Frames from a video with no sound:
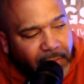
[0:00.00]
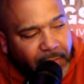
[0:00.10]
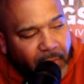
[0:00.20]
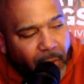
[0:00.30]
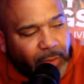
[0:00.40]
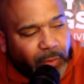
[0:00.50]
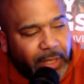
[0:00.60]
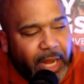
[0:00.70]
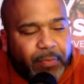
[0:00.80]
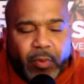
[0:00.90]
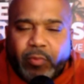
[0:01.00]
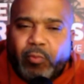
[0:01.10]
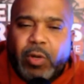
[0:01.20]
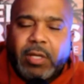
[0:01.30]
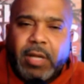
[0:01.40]
But watch what
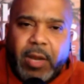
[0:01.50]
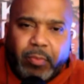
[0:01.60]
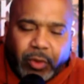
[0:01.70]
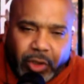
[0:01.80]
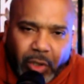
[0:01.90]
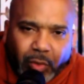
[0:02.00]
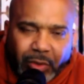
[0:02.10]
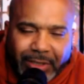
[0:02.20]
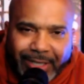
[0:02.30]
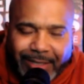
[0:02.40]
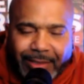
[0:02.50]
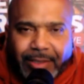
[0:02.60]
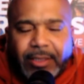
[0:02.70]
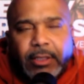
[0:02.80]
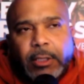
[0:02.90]
Apryl Jones
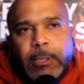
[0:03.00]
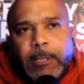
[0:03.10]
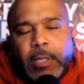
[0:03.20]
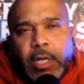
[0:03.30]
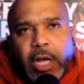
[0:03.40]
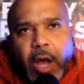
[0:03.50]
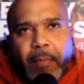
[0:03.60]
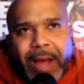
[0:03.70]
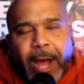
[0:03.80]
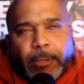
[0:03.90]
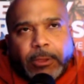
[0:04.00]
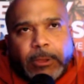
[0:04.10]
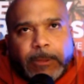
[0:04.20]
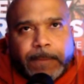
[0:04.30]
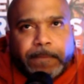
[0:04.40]
says
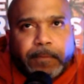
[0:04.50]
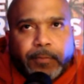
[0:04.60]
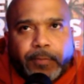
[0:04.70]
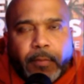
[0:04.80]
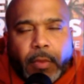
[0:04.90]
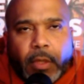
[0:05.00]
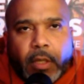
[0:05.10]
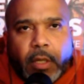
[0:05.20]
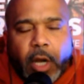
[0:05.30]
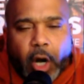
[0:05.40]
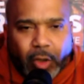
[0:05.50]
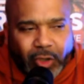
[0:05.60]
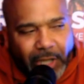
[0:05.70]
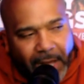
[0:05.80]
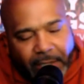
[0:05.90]
about her
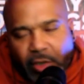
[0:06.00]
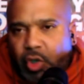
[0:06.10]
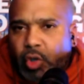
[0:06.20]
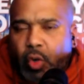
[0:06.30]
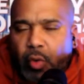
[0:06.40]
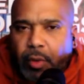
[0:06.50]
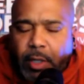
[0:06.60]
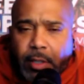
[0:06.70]
side of the story.